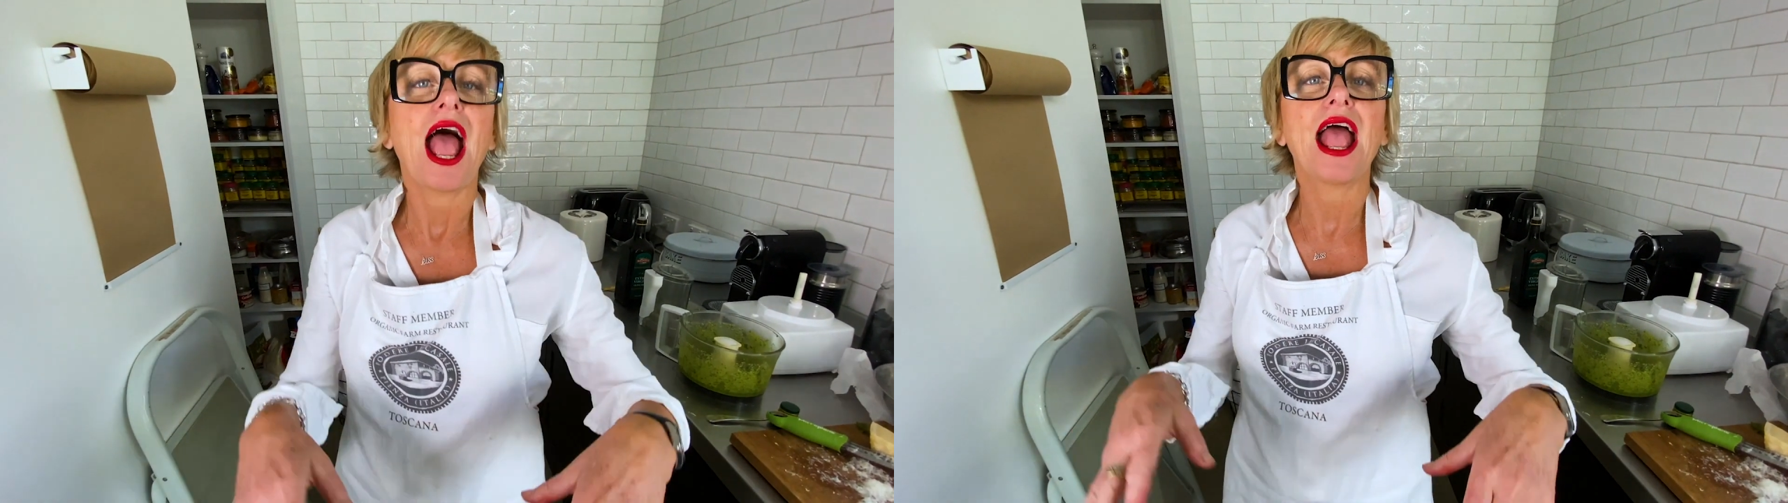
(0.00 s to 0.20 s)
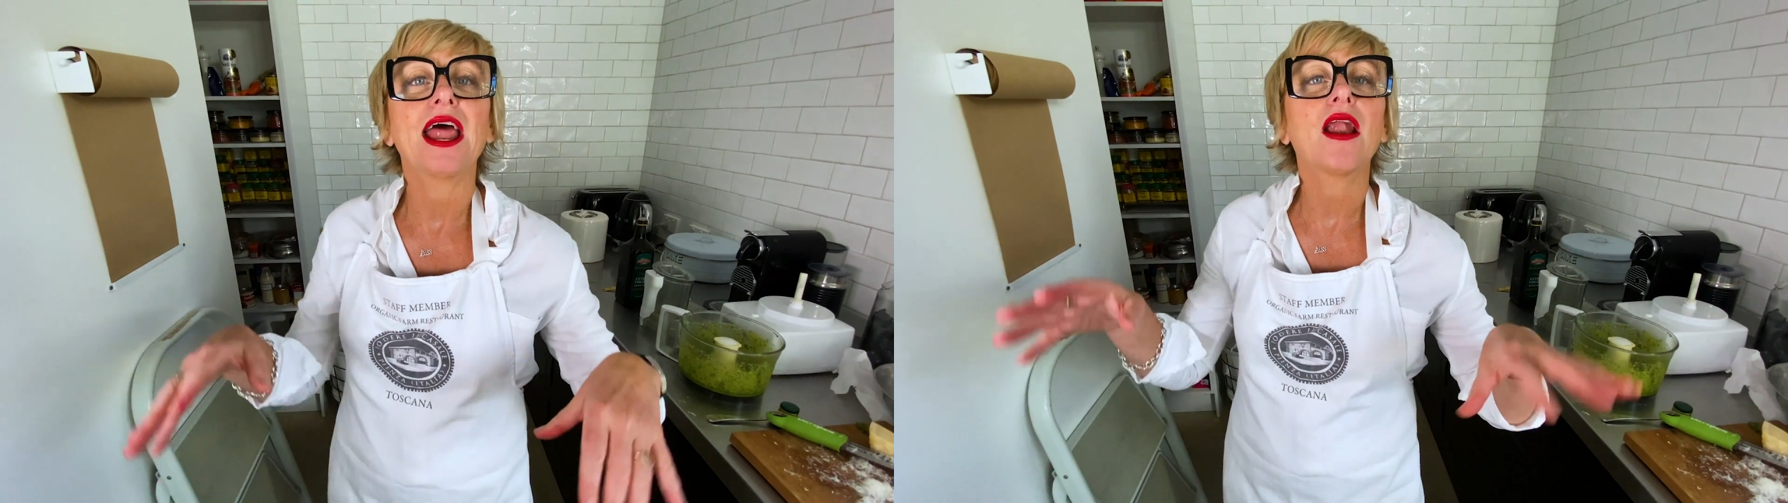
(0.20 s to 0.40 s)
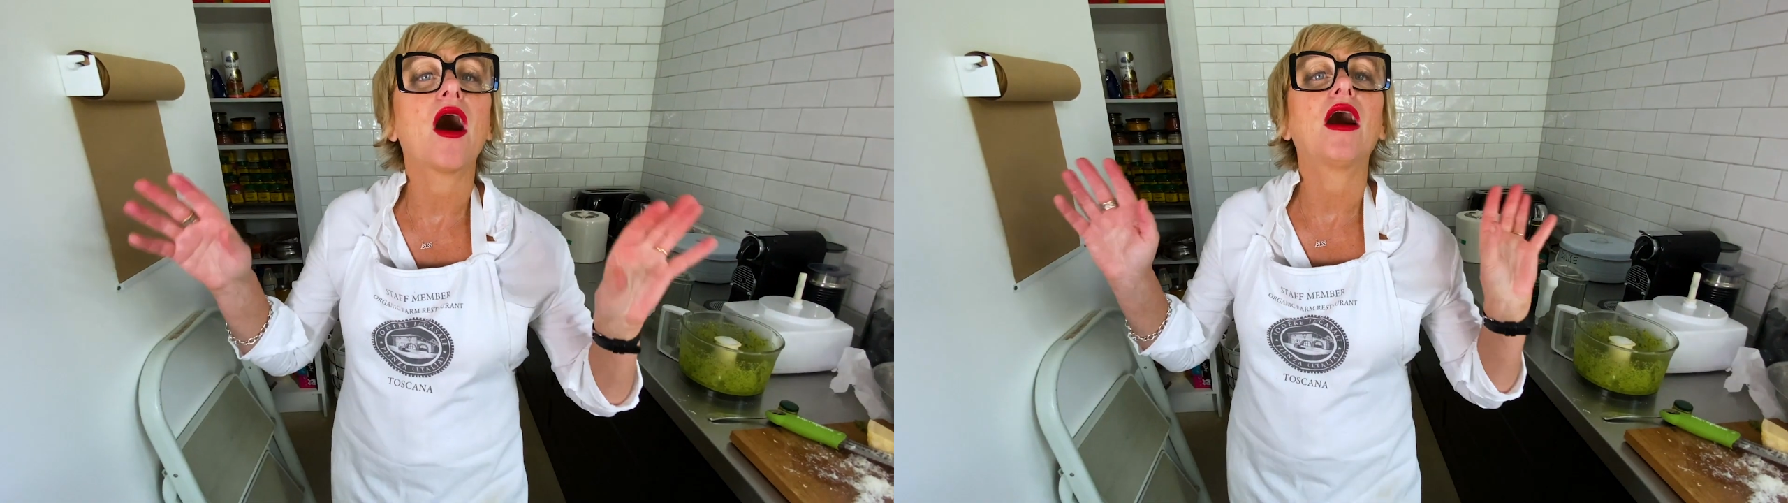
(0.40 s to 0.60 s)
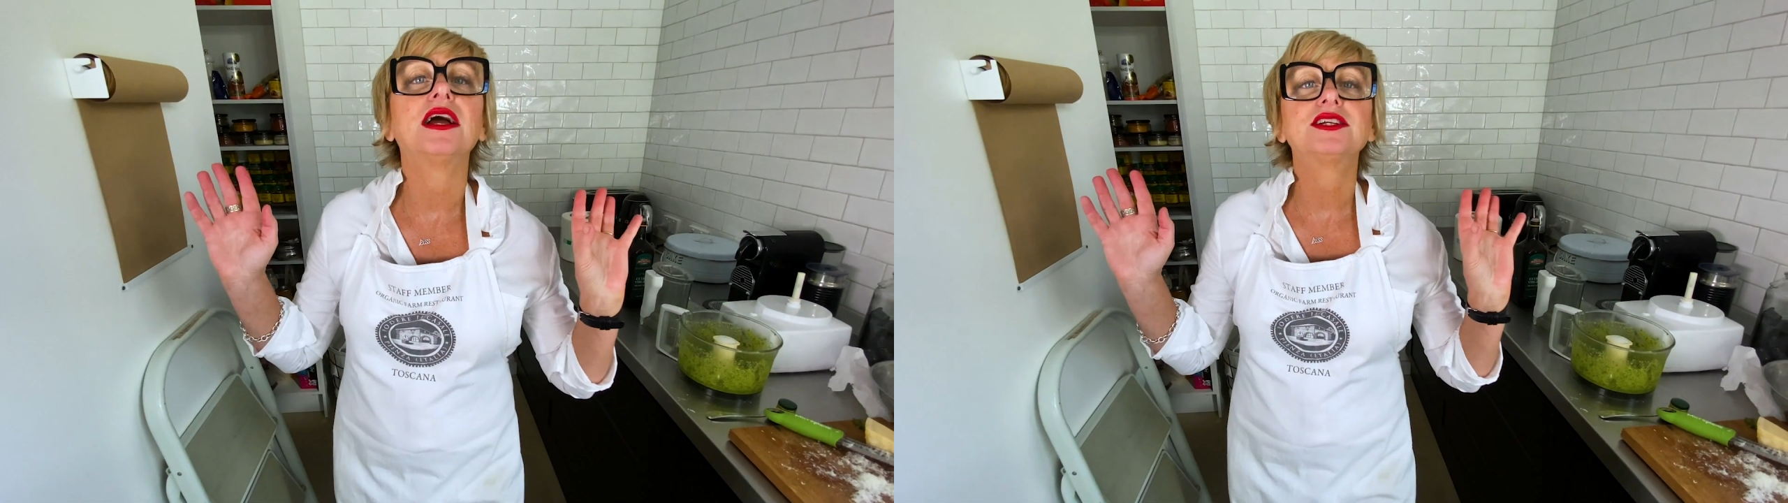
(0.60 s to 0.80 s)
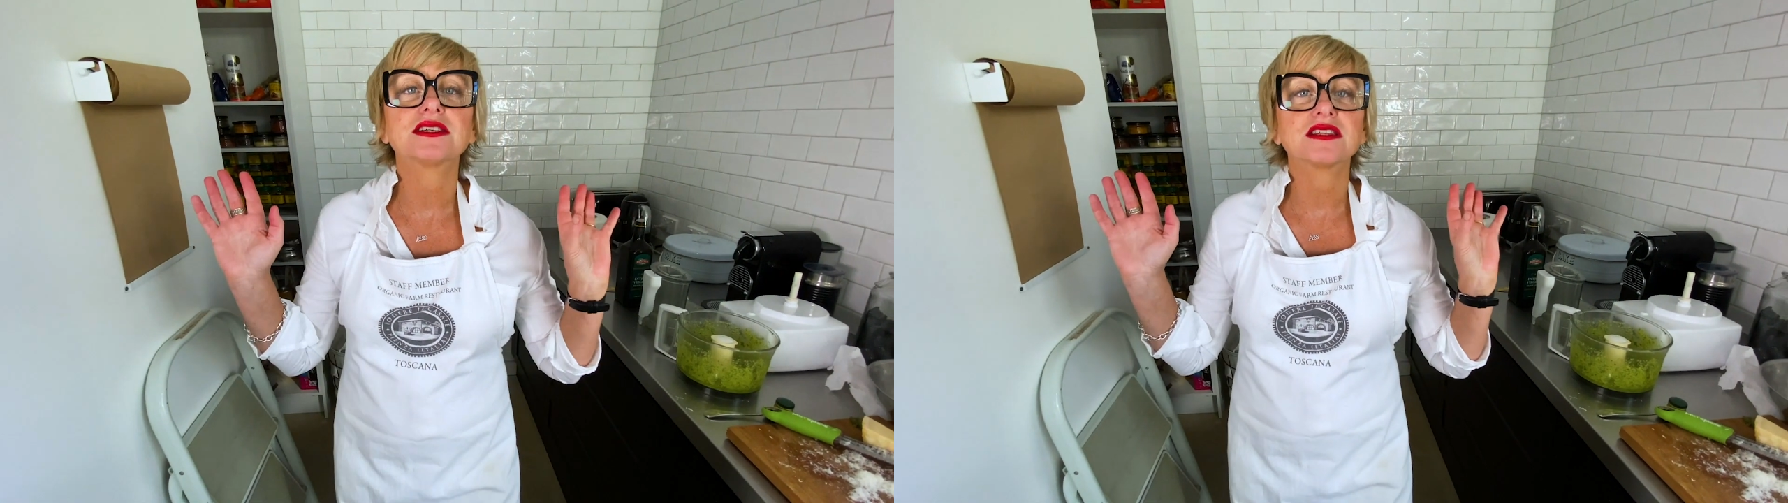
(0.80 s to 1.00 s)
and
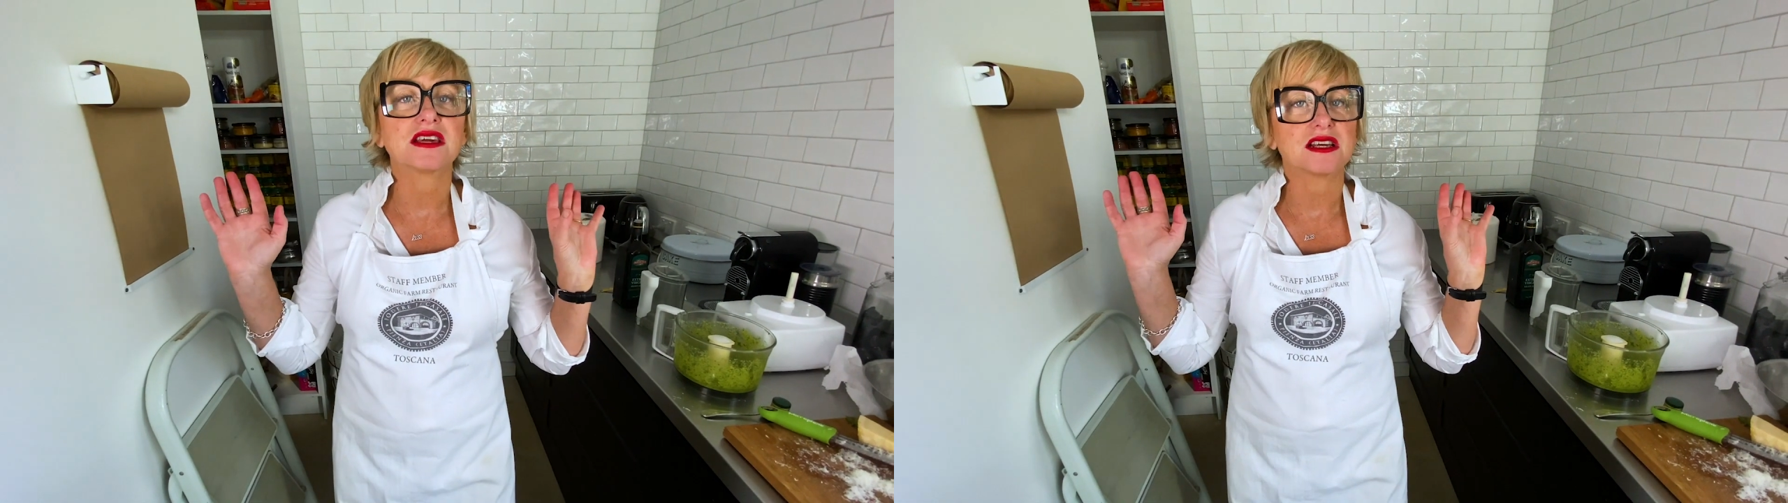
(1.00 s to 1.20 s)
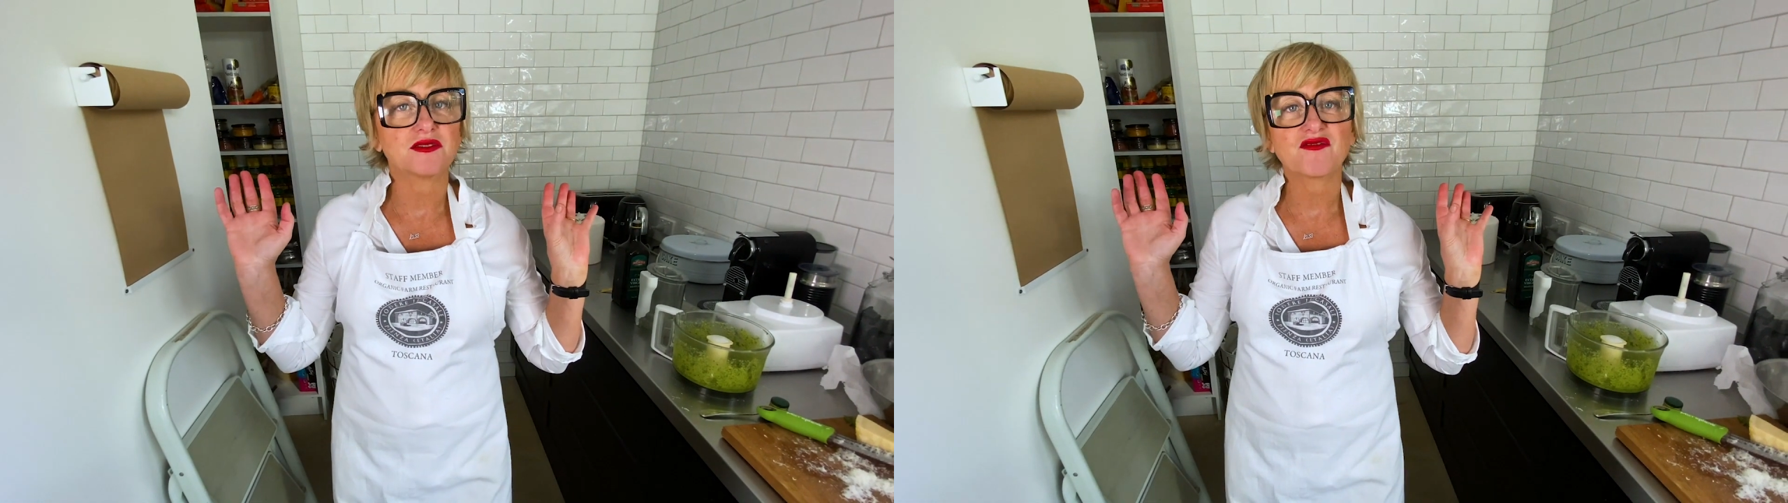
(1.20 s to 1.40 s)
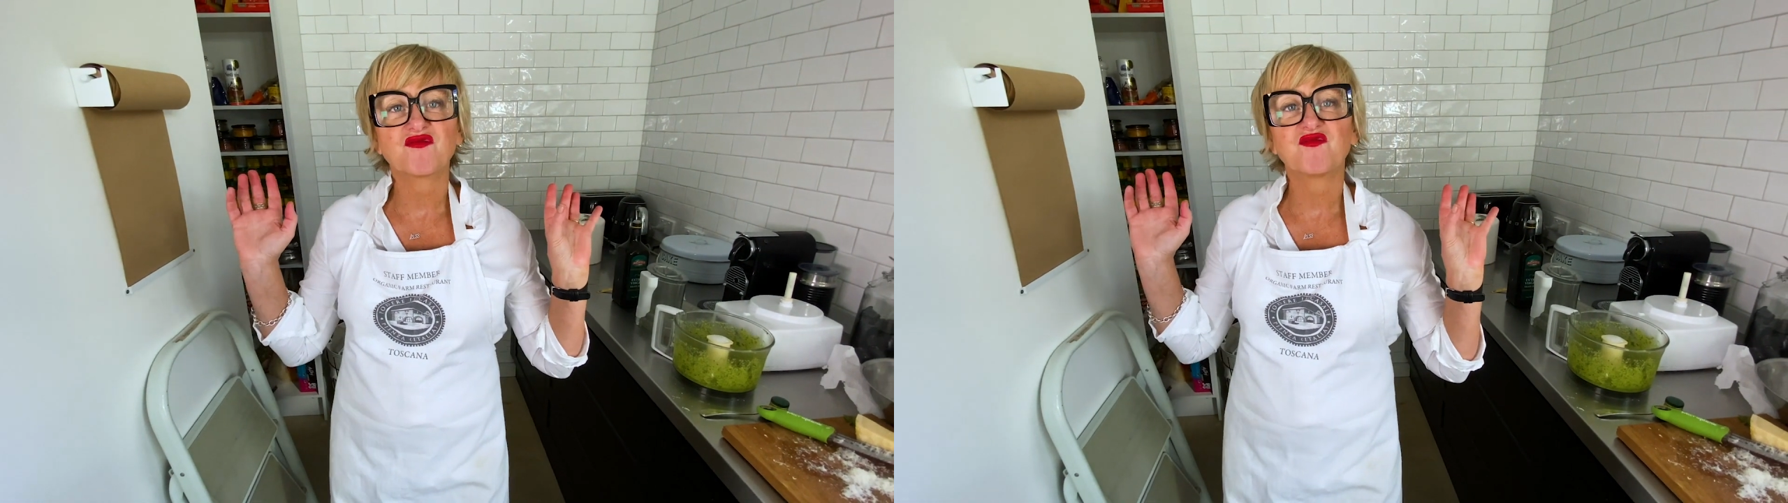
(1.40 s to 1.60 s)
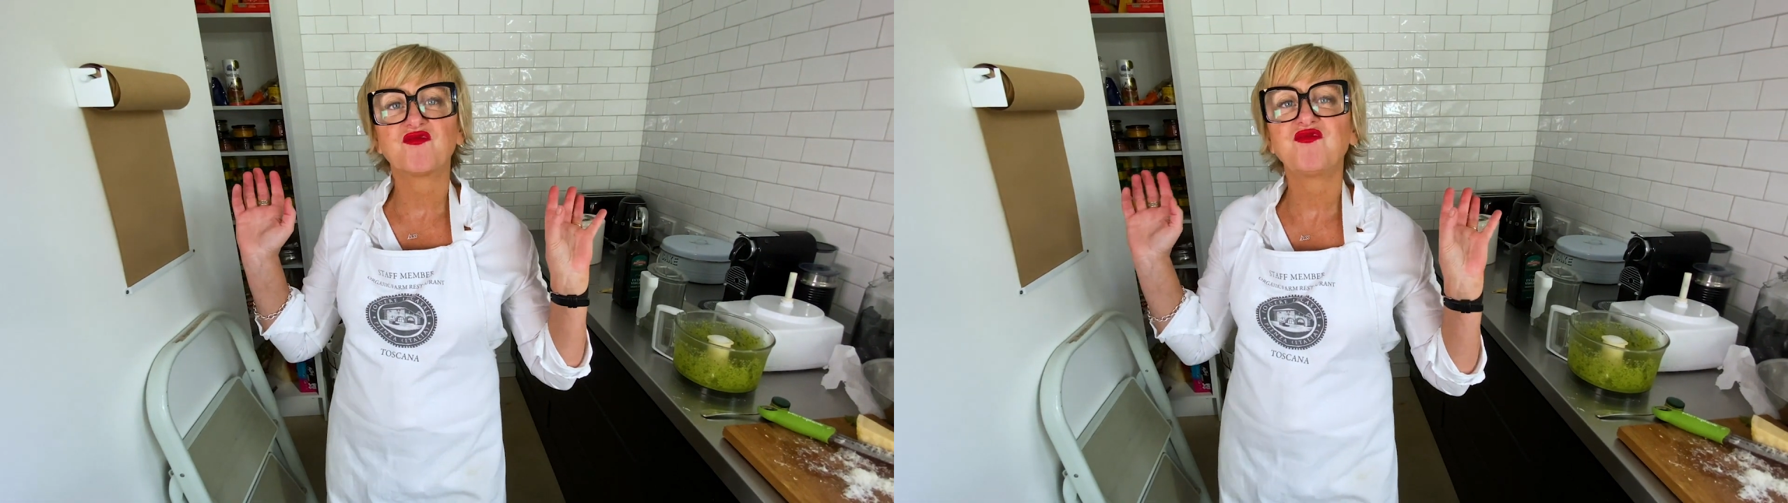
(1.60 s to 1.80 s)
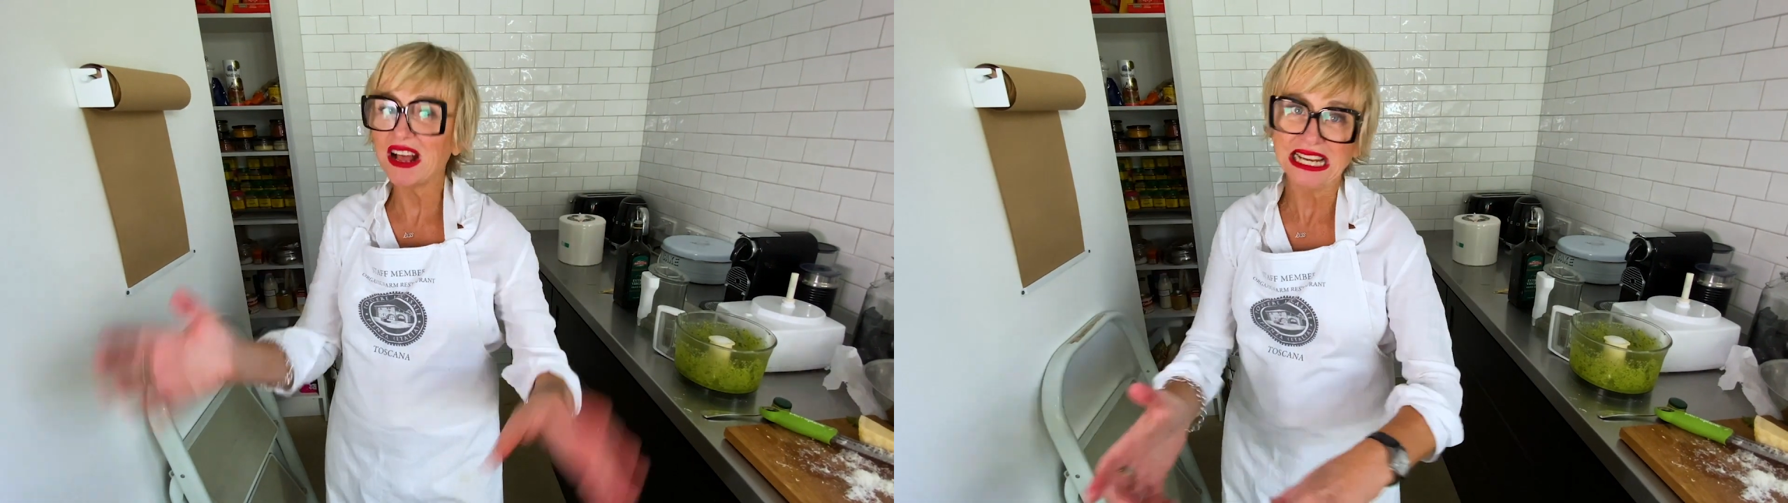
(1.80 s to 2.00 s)
I just think it's
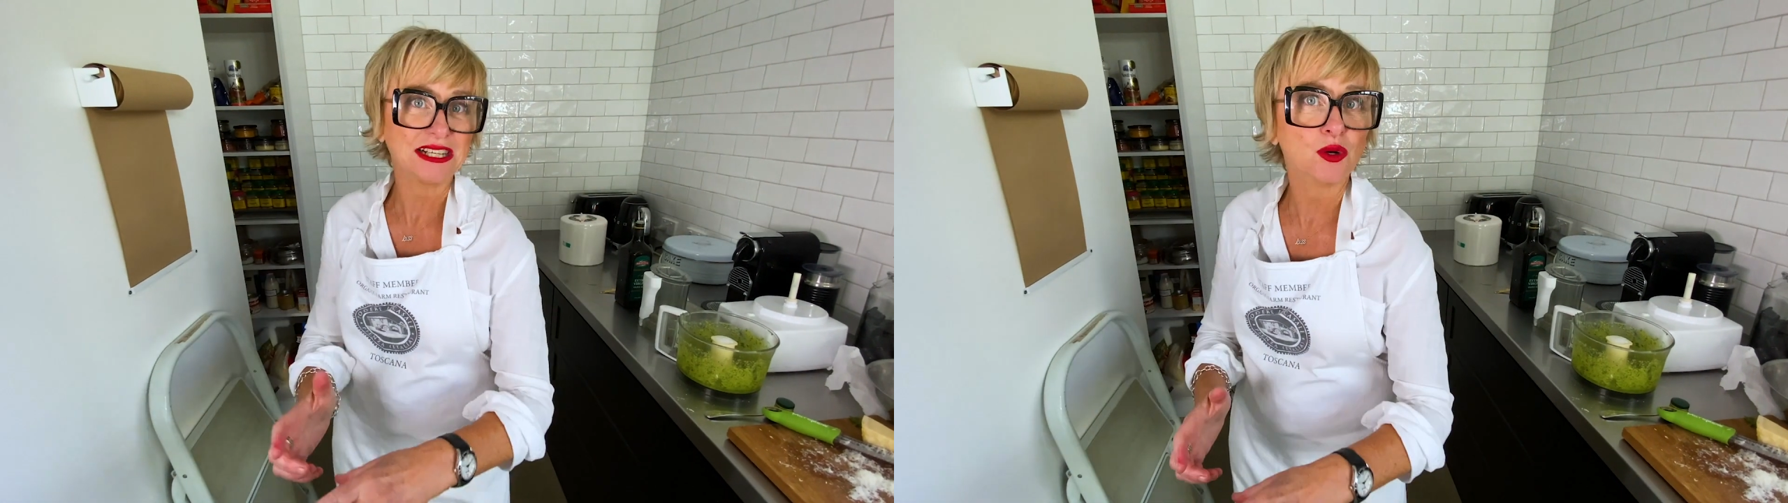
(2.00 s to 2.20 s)
fucking